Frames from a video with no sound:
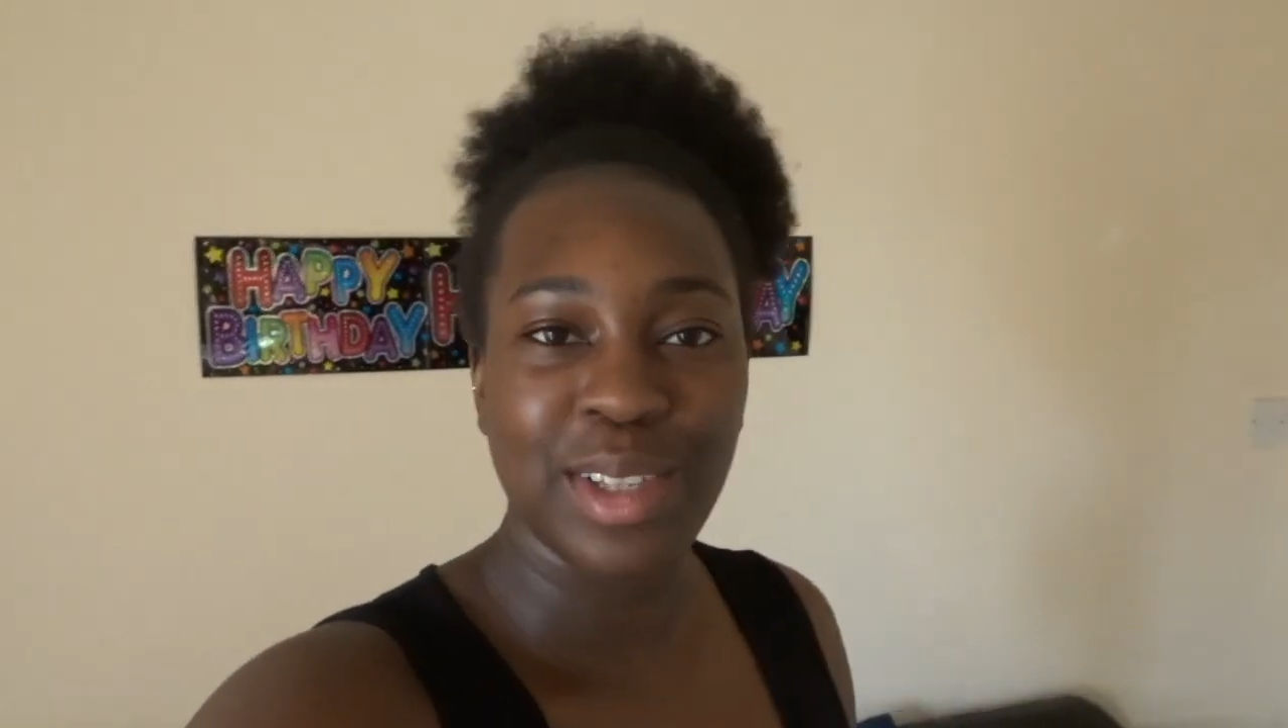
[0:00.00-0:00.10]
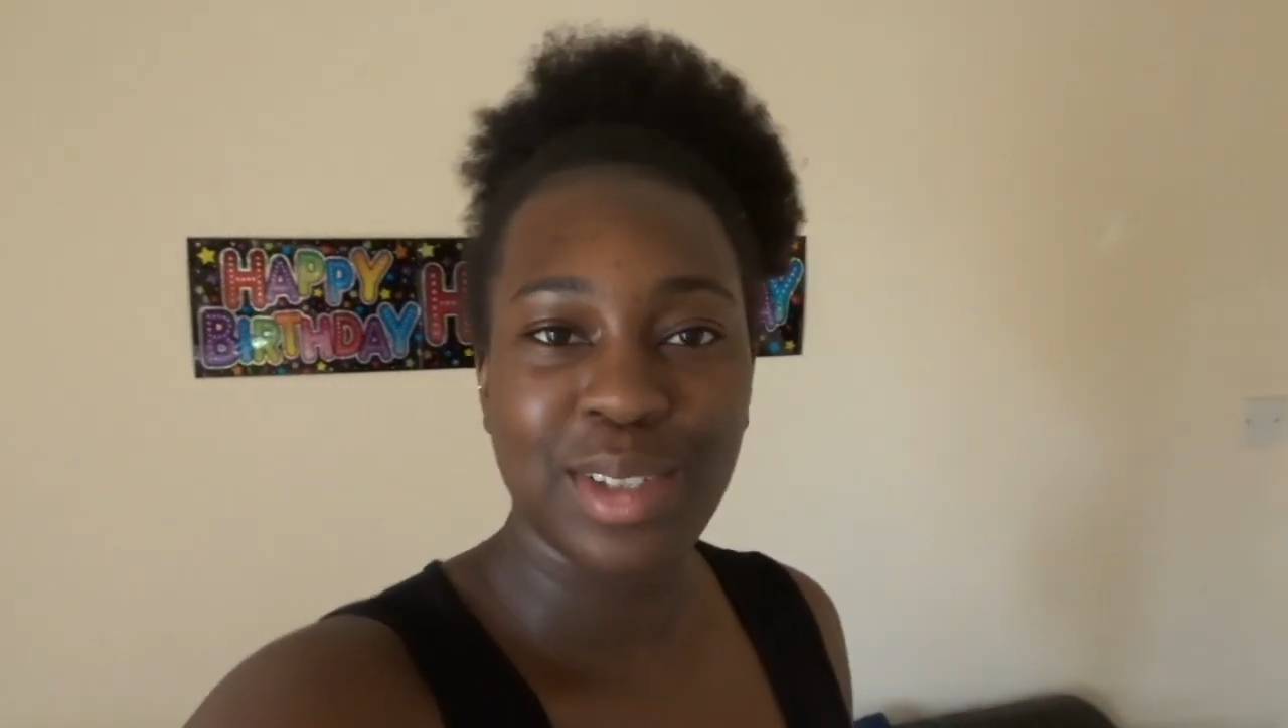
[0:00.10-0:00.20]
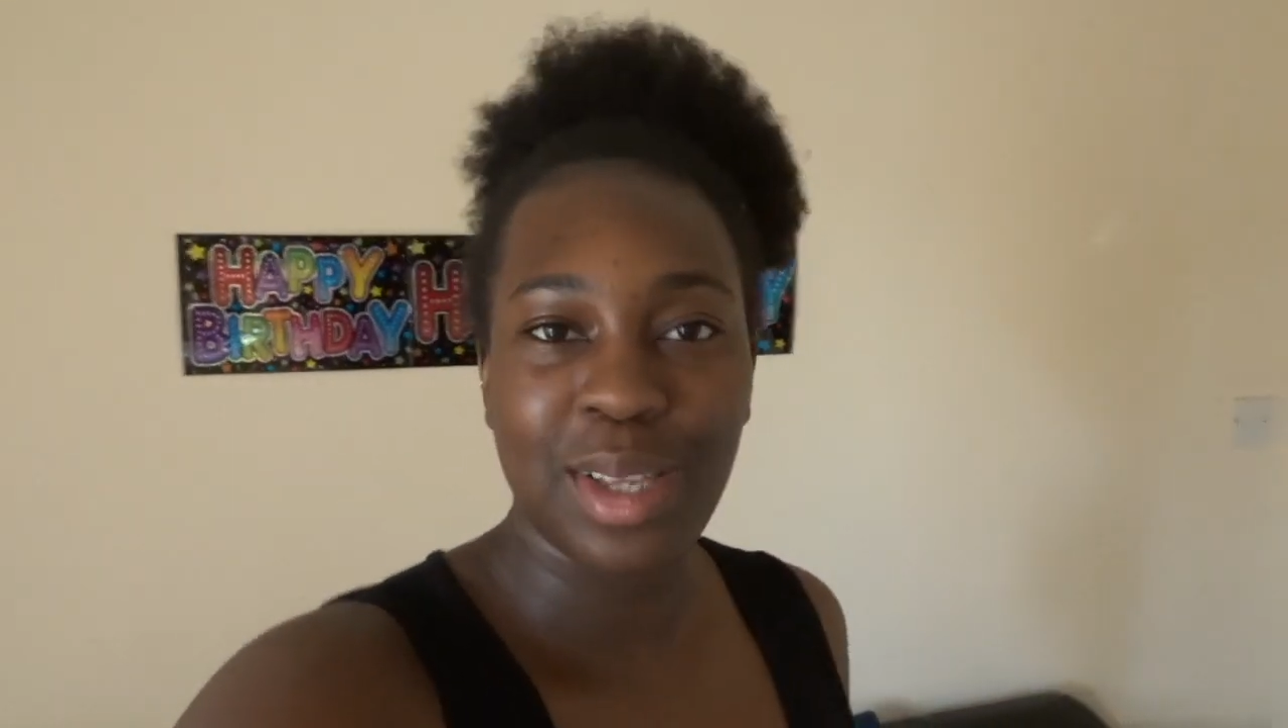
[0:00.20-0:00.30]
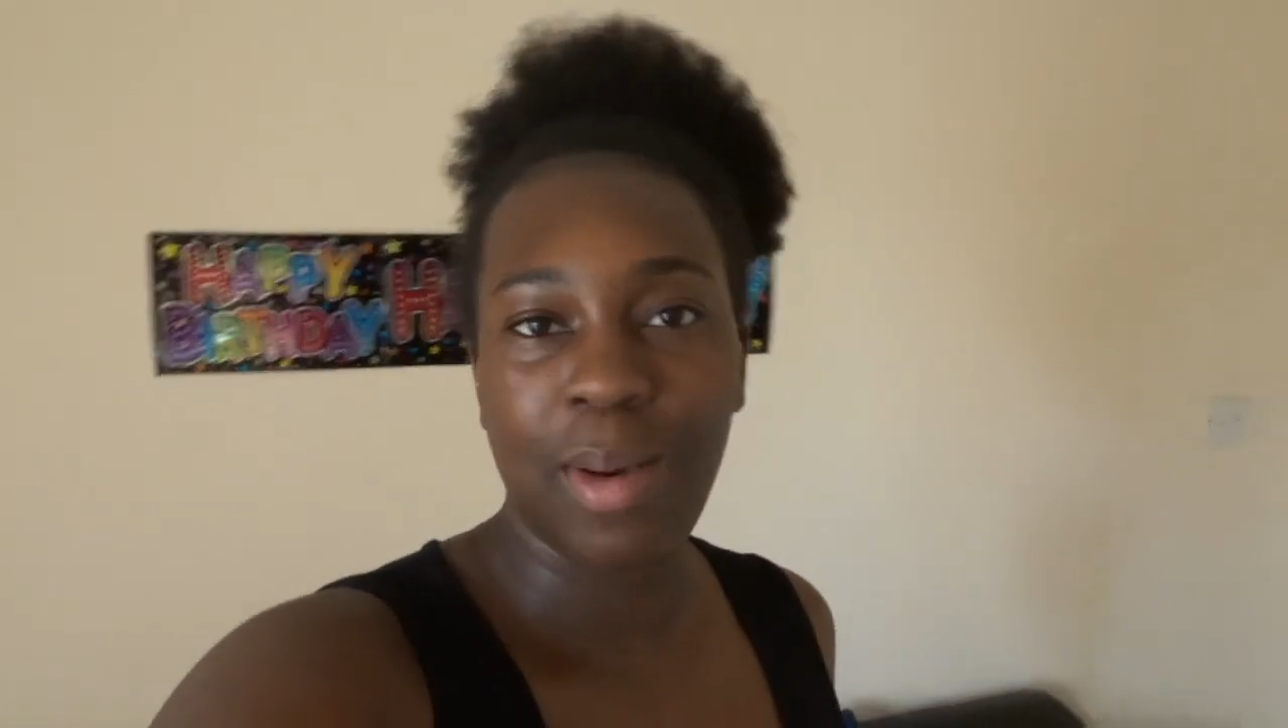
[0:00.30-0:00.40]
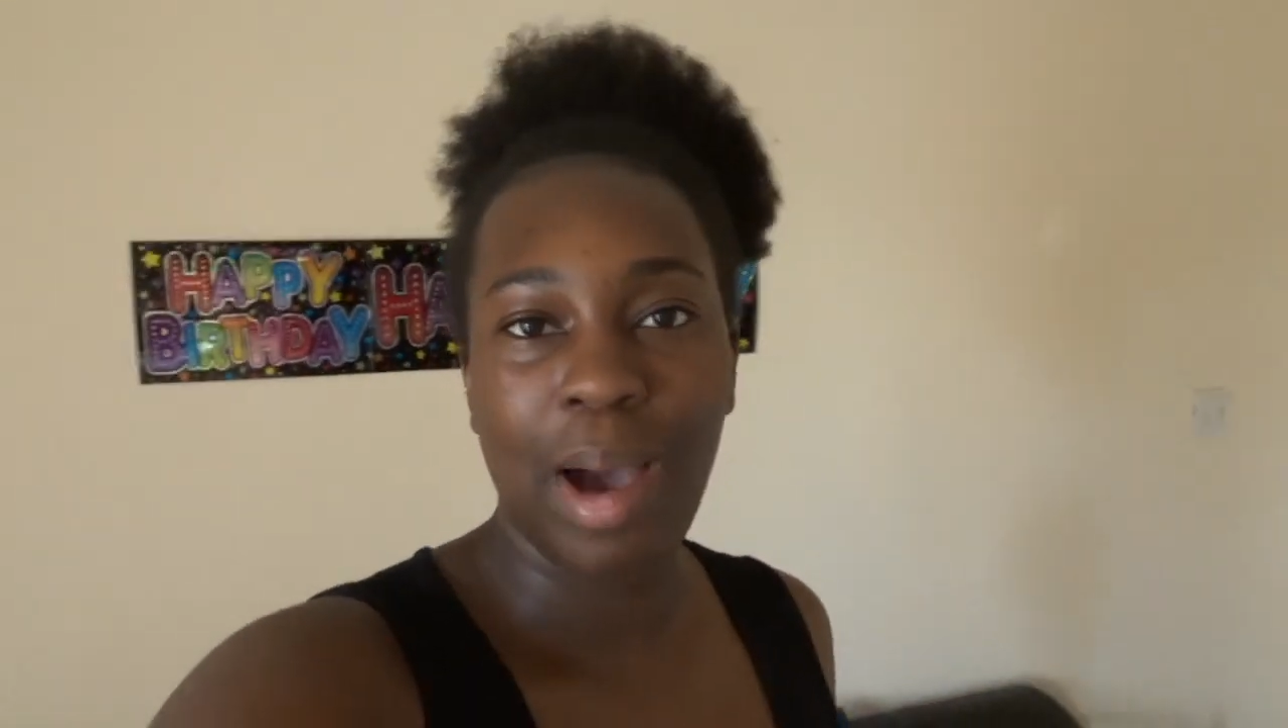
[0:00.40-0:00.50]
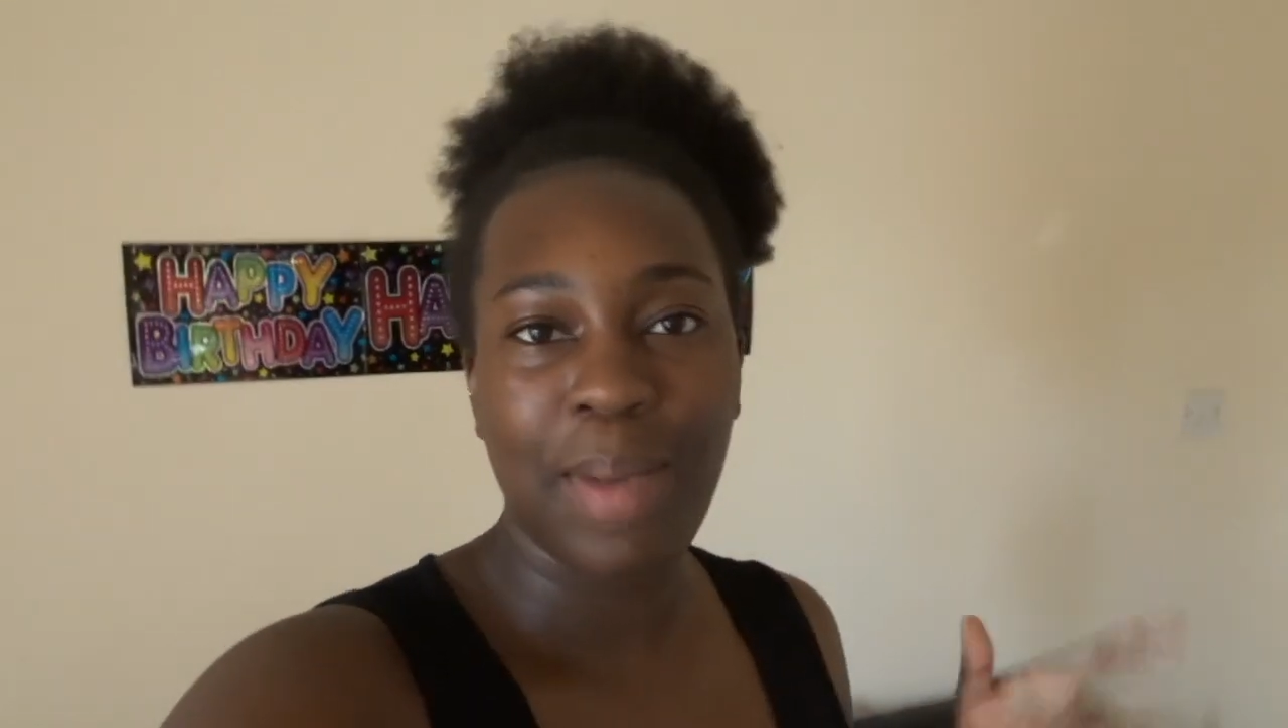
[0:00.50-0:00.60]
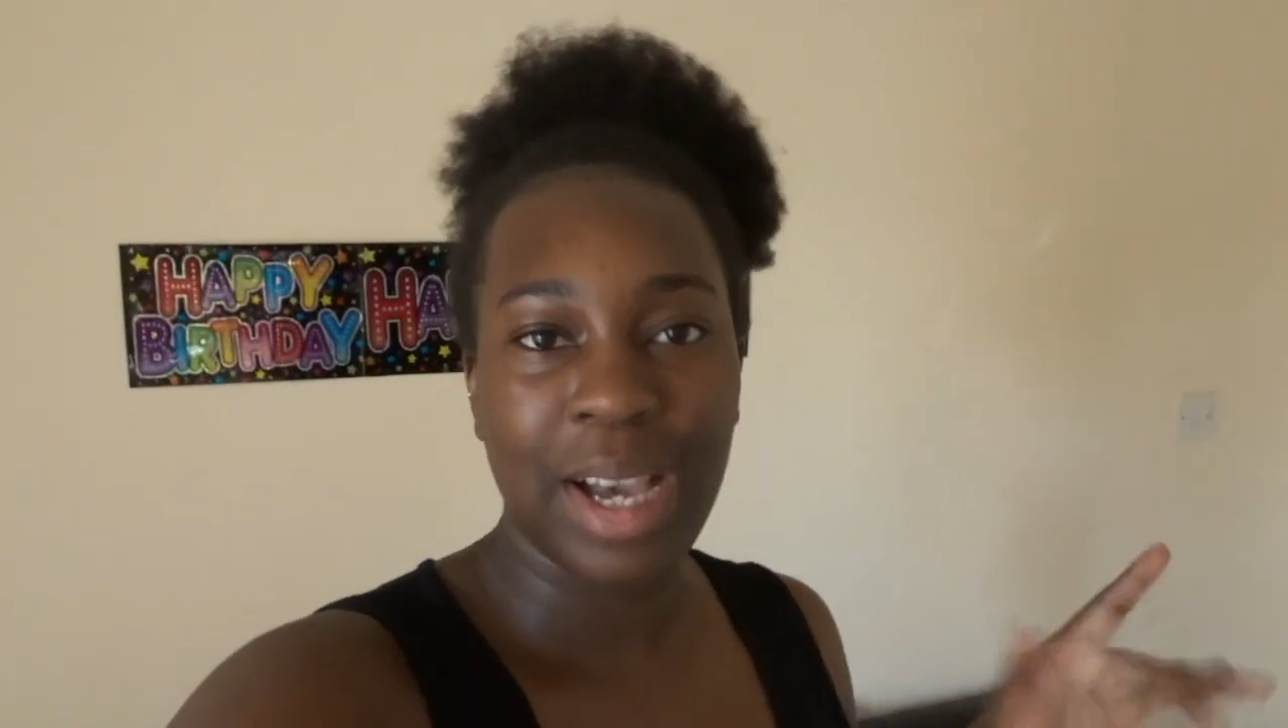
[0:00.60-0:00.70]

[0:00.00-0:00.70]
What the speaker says: So I'm